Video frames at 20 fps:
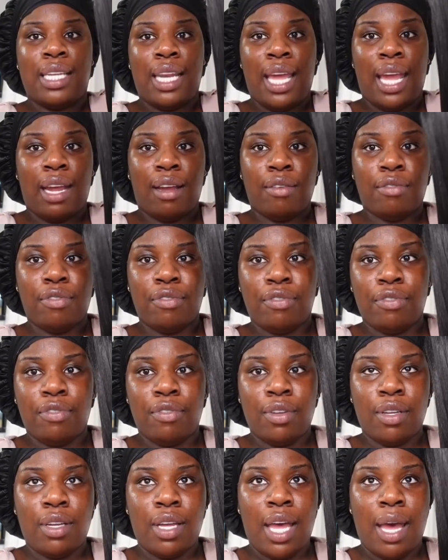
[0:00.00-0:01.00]
length
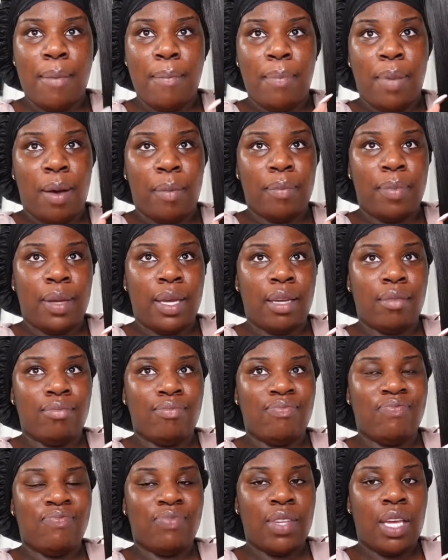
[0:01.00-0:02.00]
and bump it
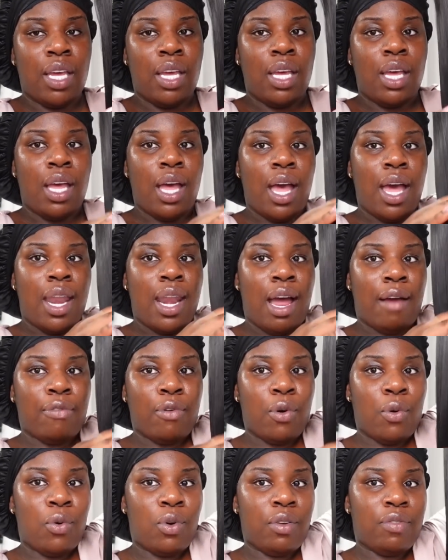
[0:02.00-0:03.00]
I've
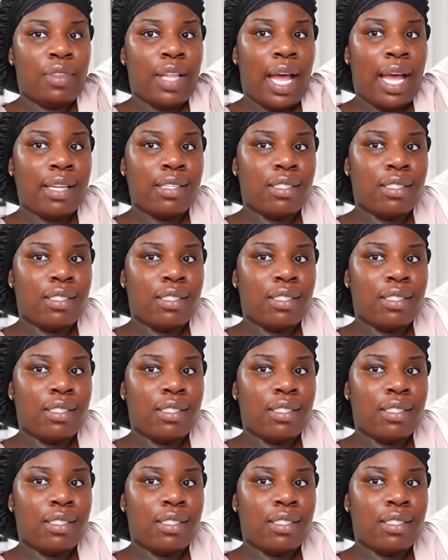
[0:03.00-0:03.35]
got all of that.